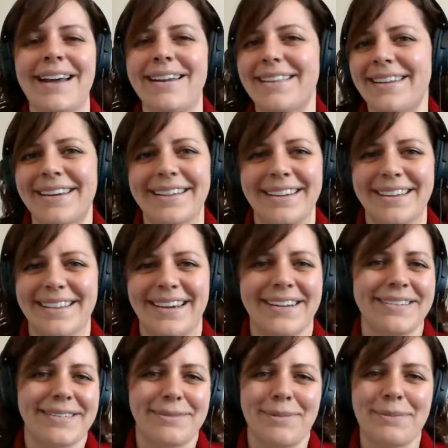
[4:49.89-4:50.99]
anything like
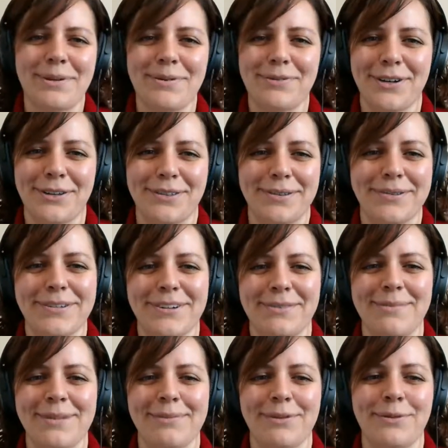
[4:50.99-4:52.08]
that. So maybe you've heard those
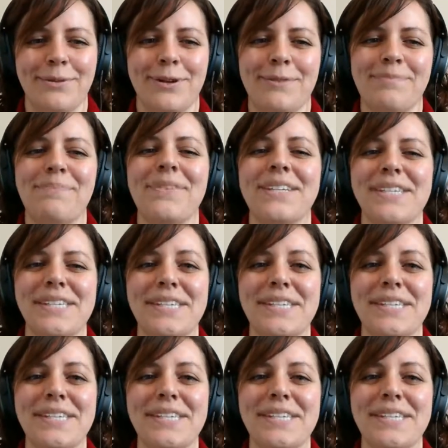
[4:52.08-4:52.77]
terms before.